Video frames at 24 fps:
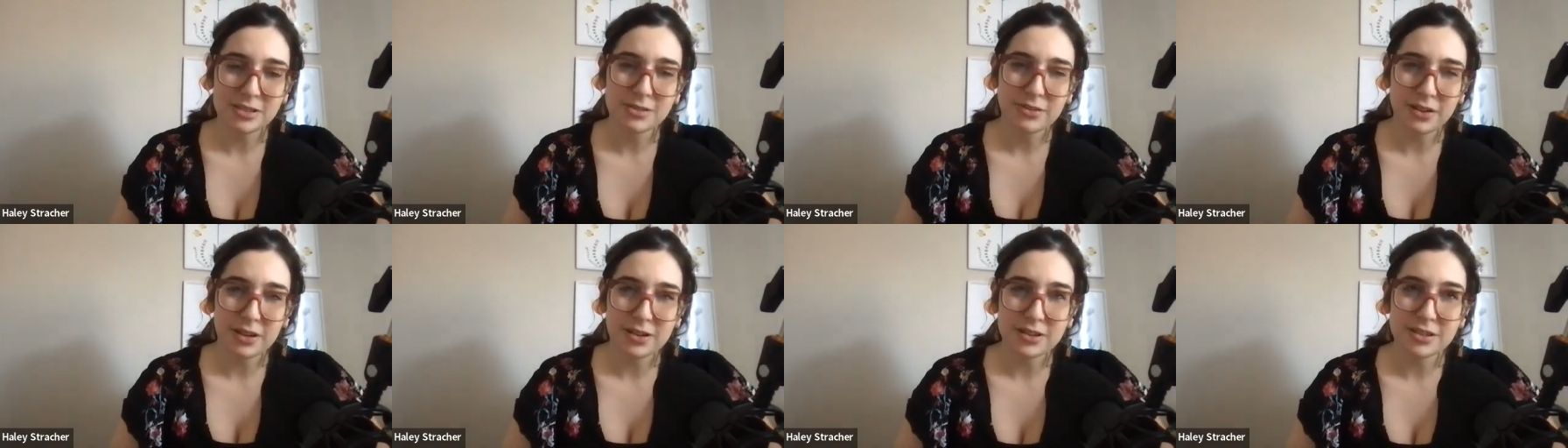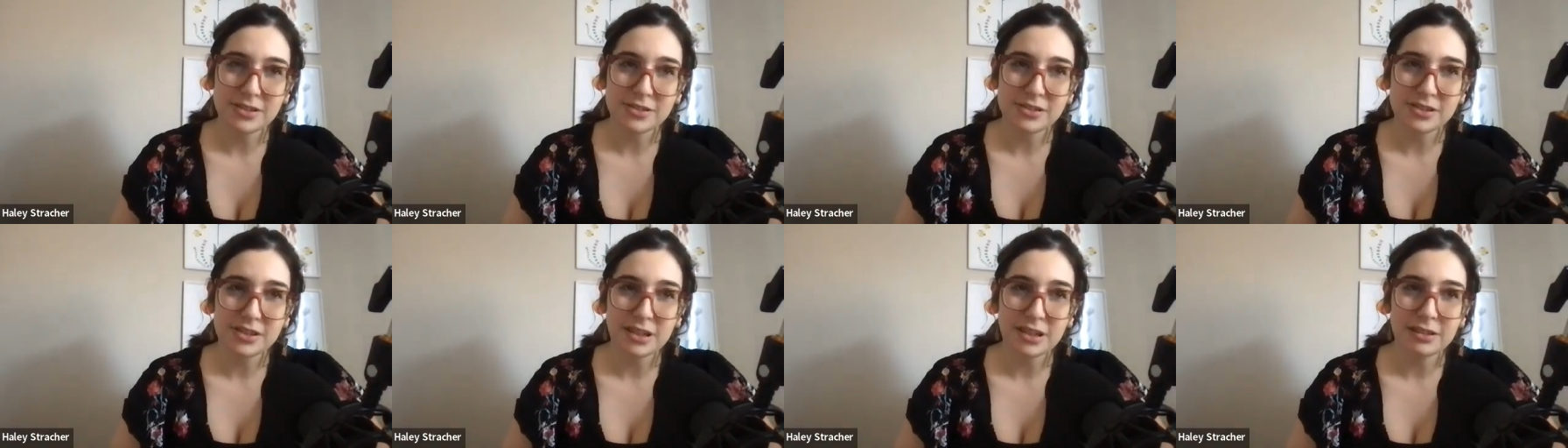We've
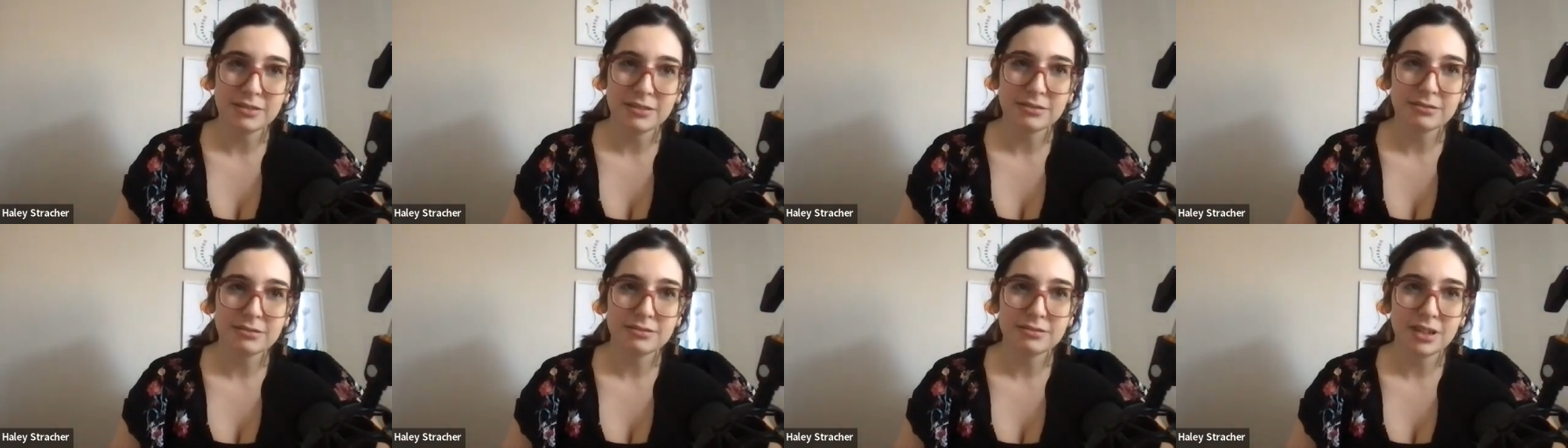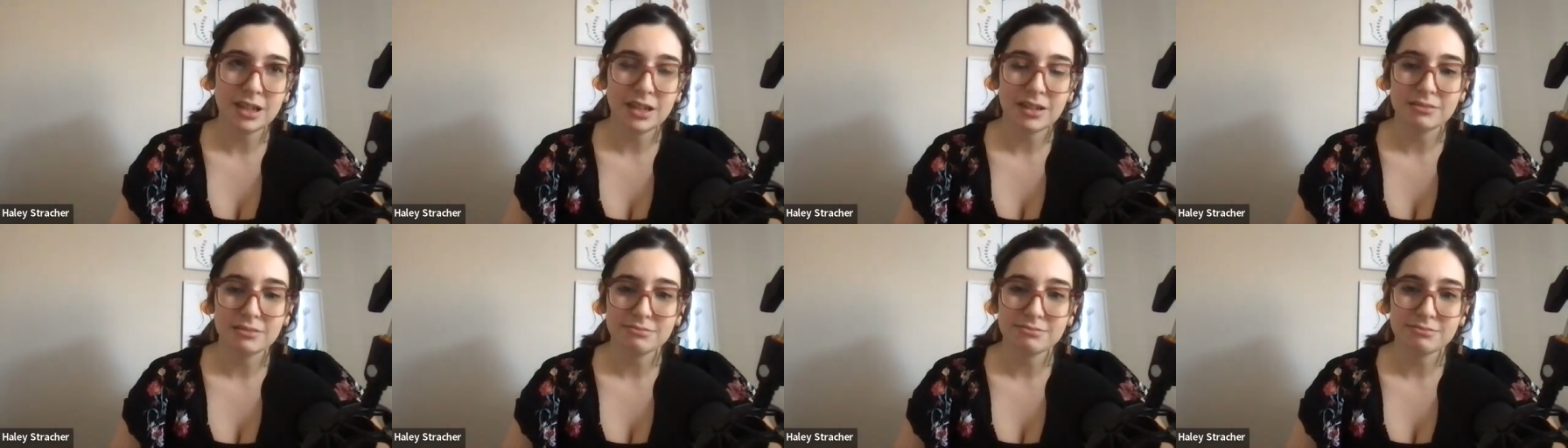also done
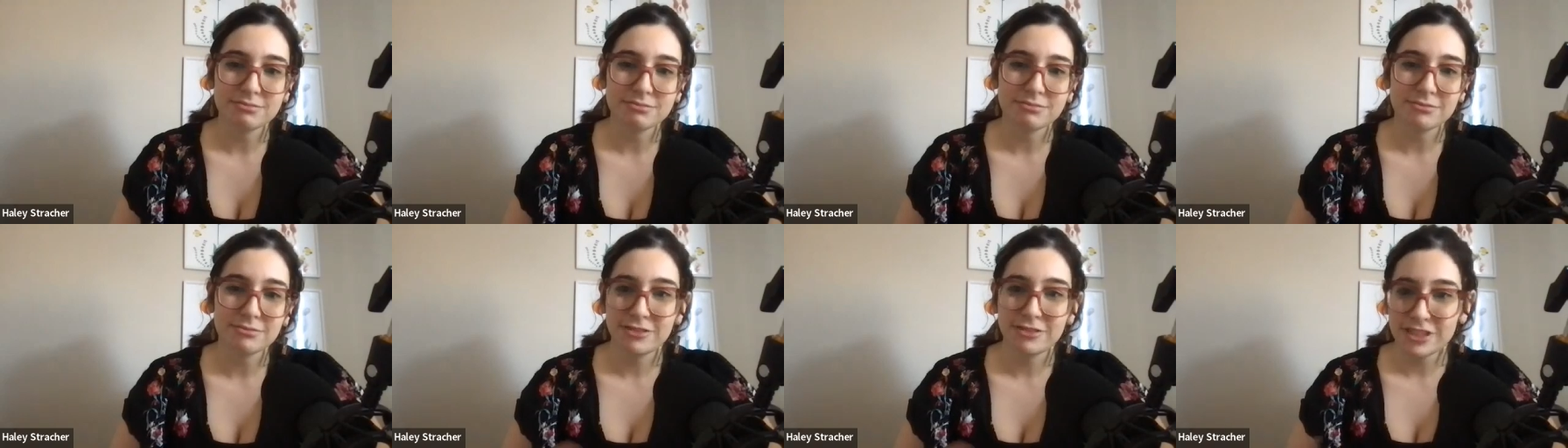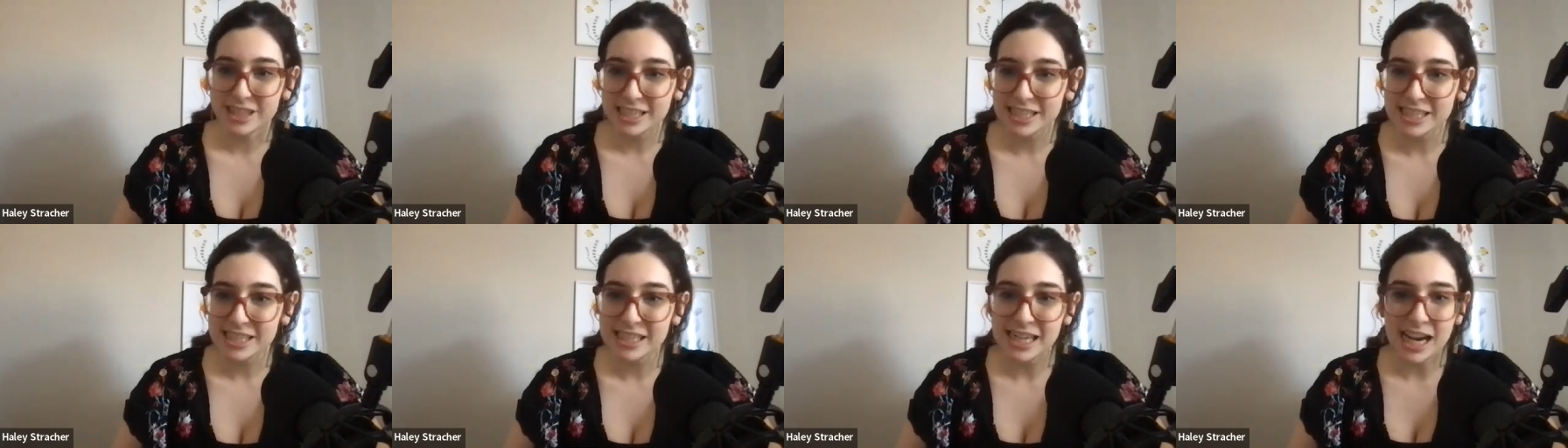um,
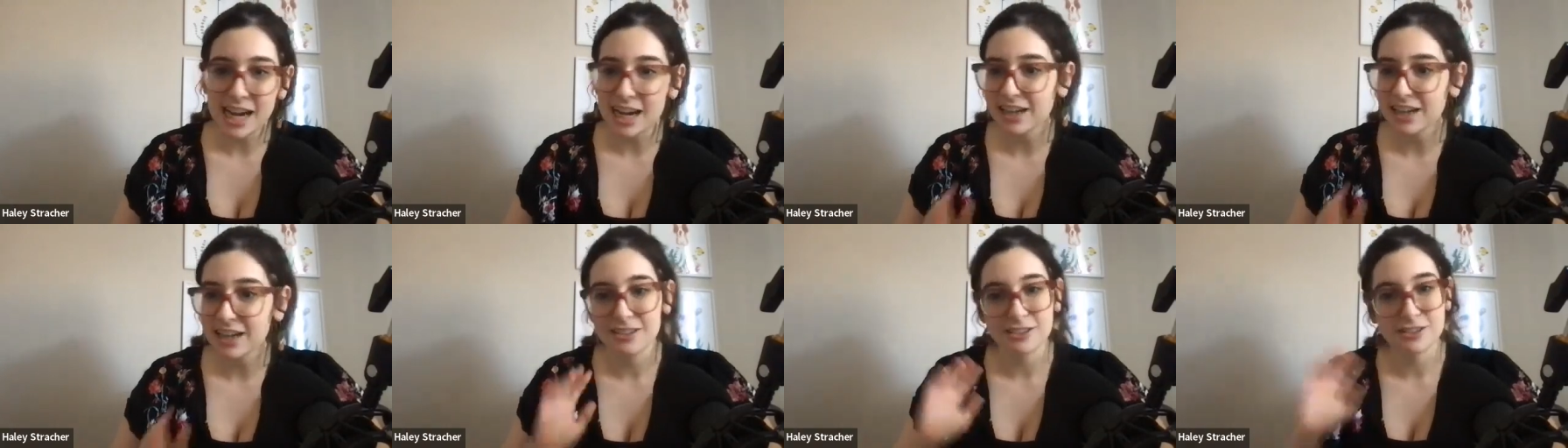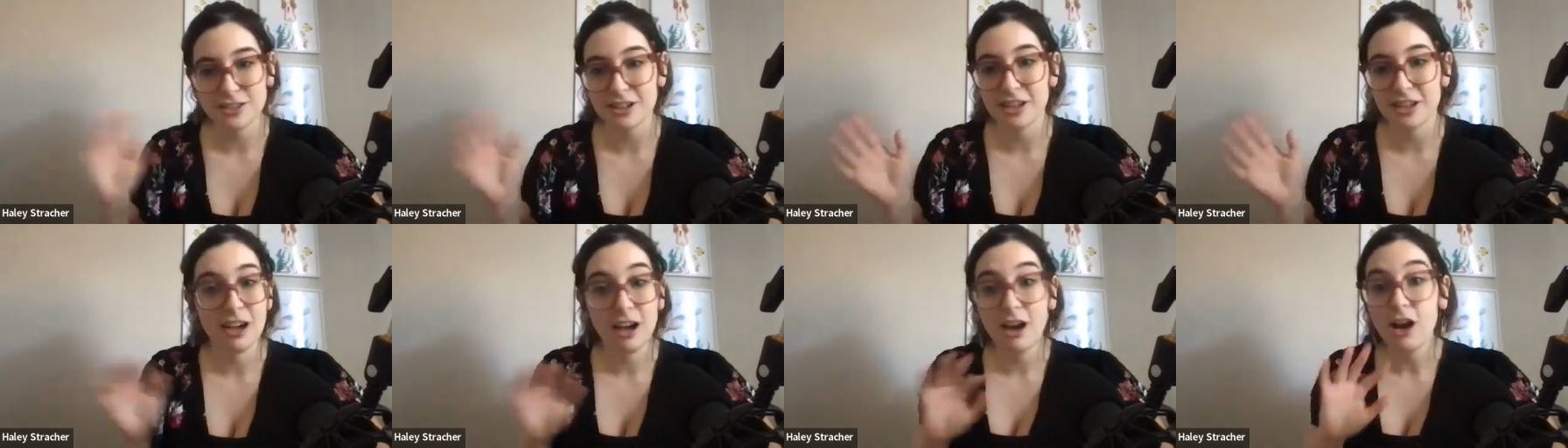fintech.
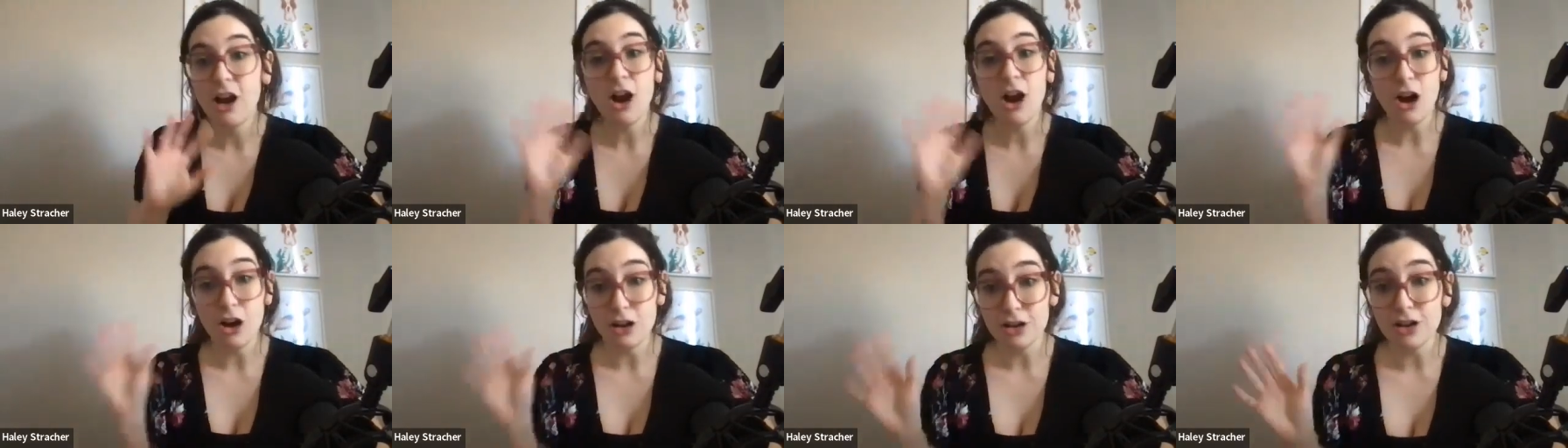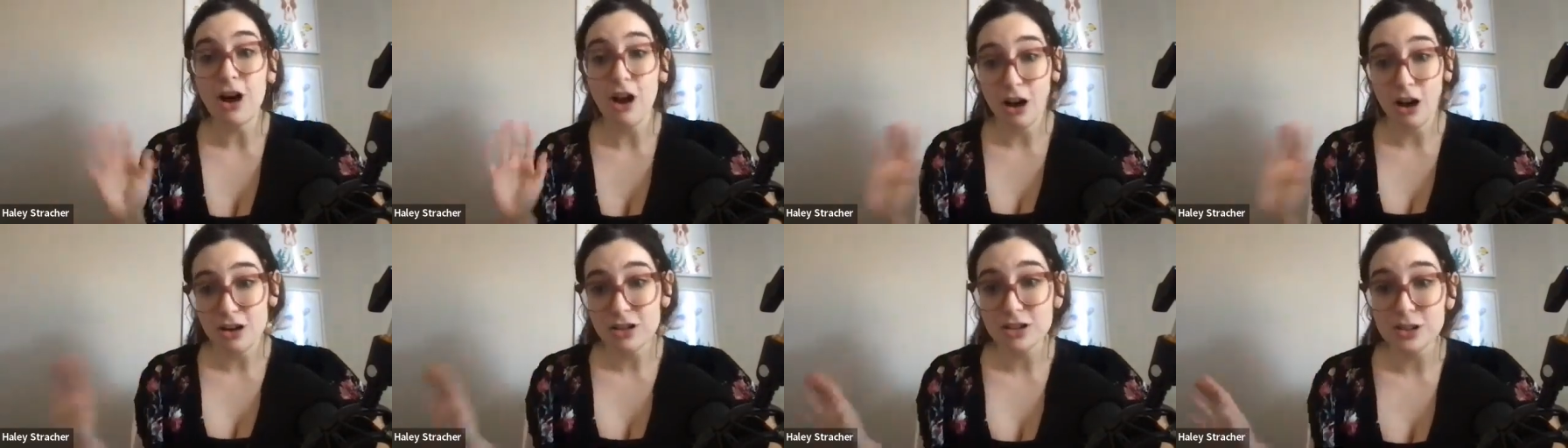There's
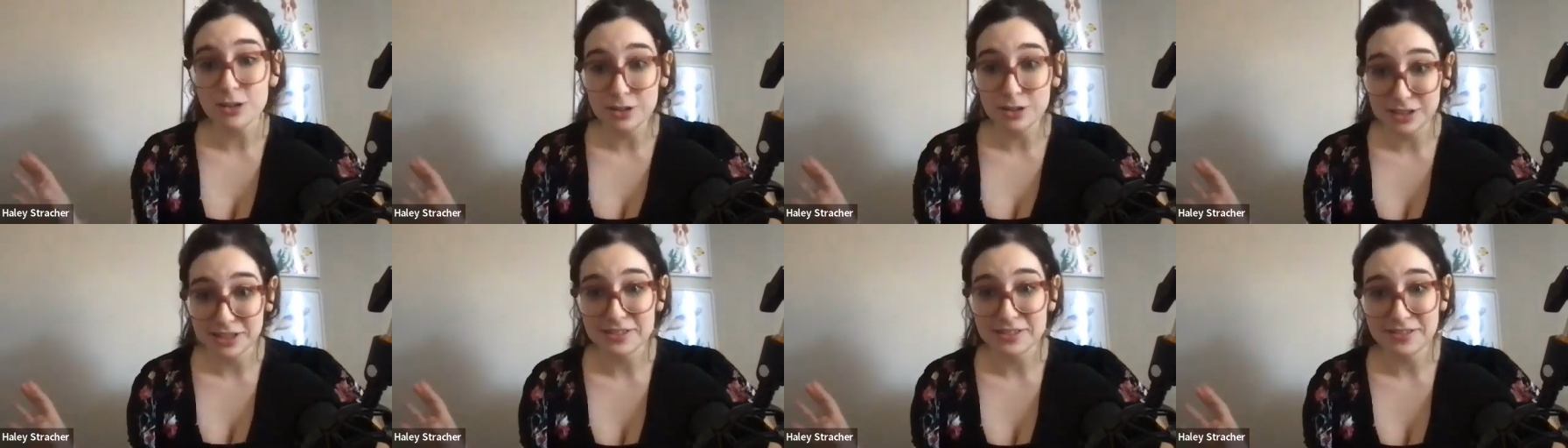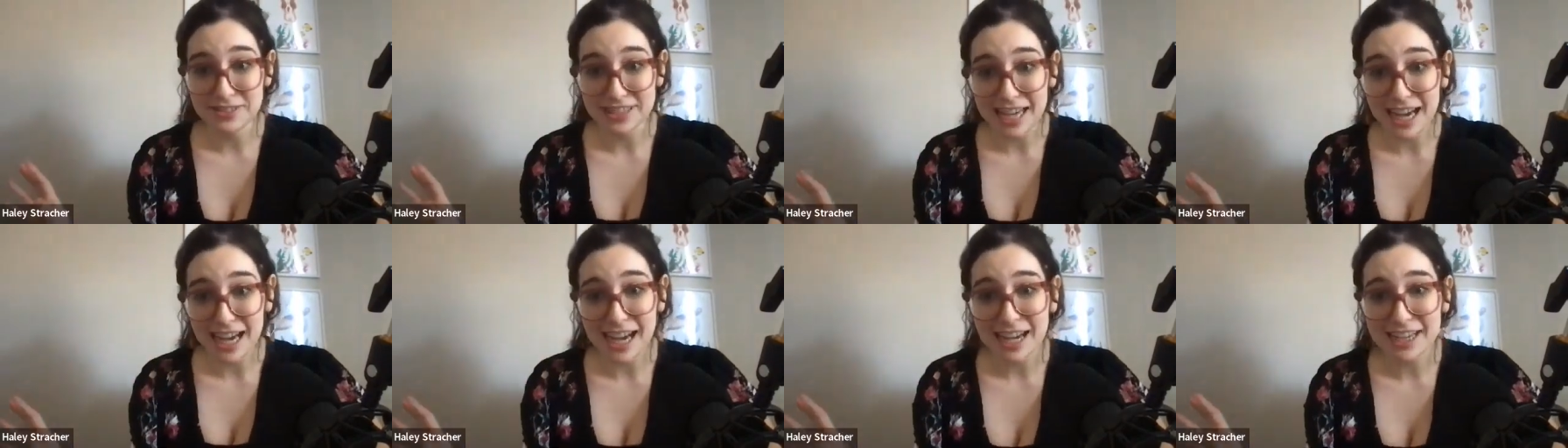all, all sorts of
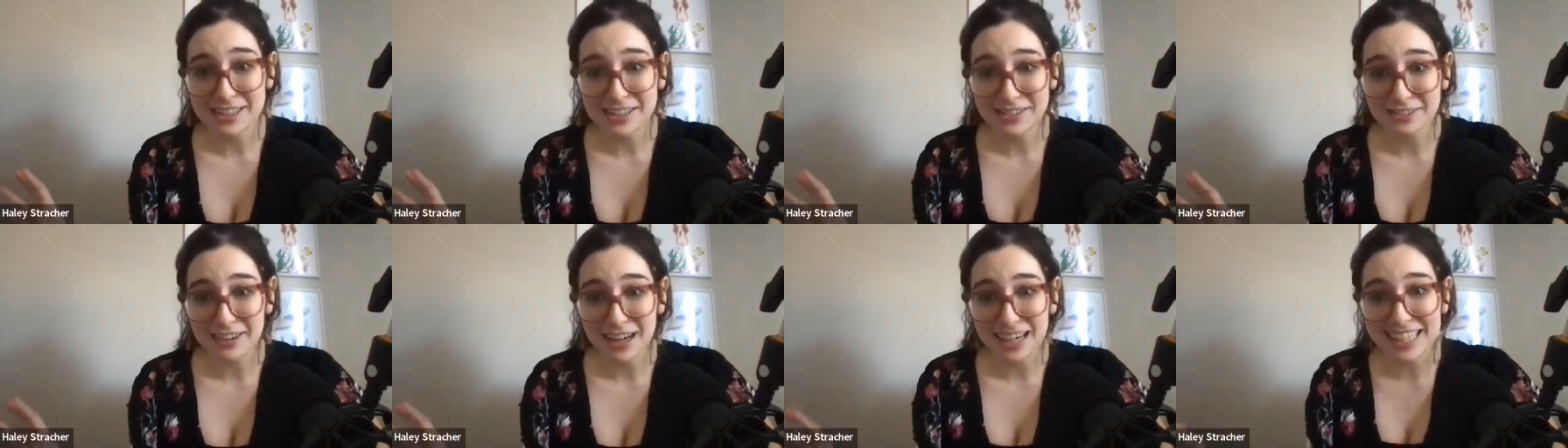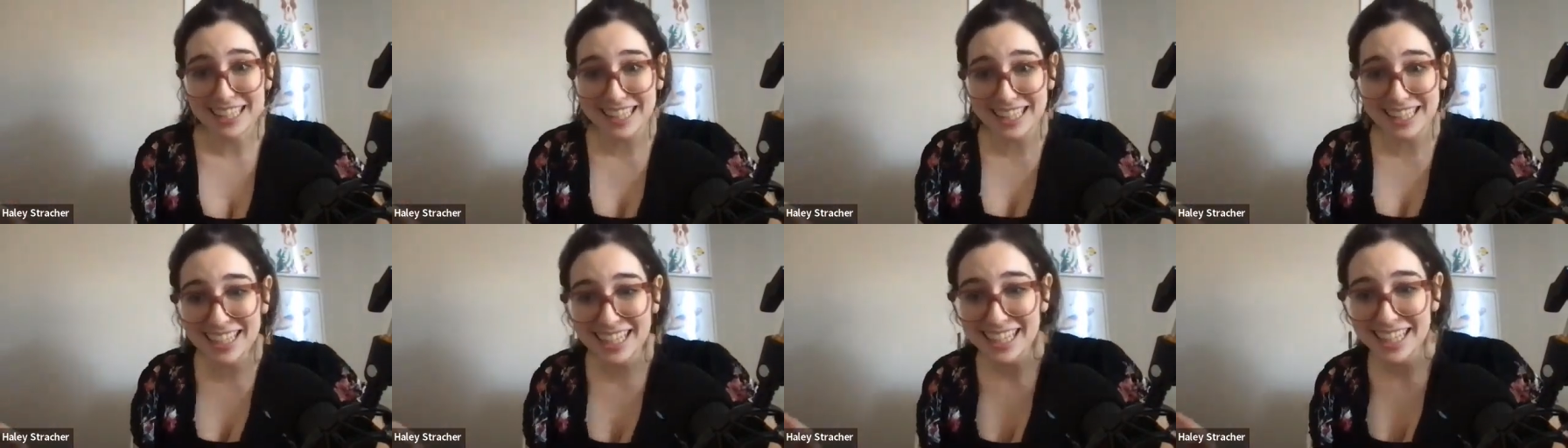techs,
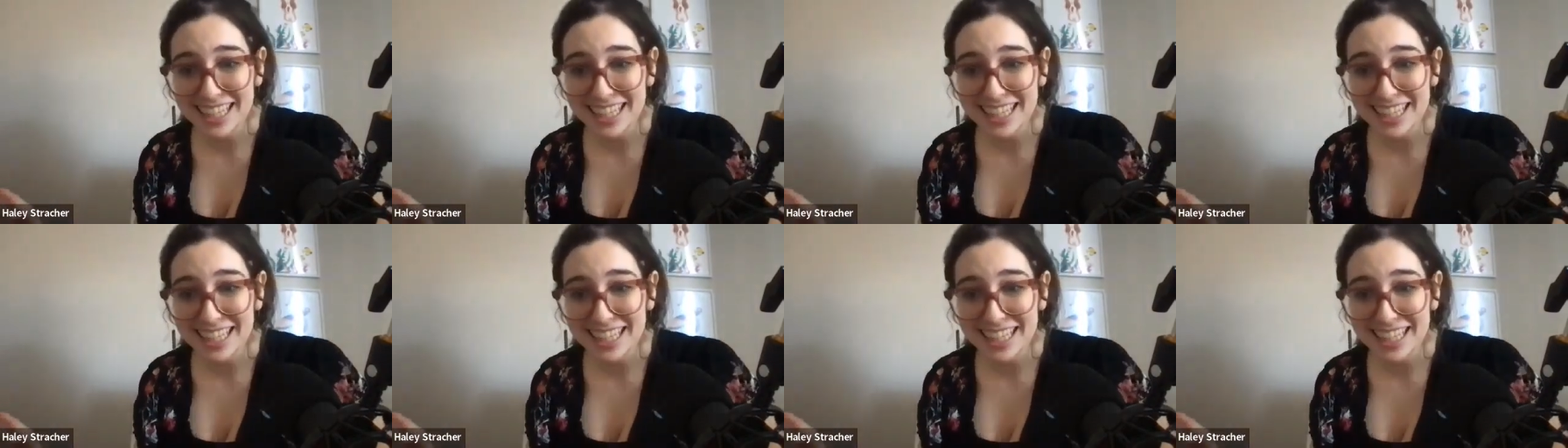right?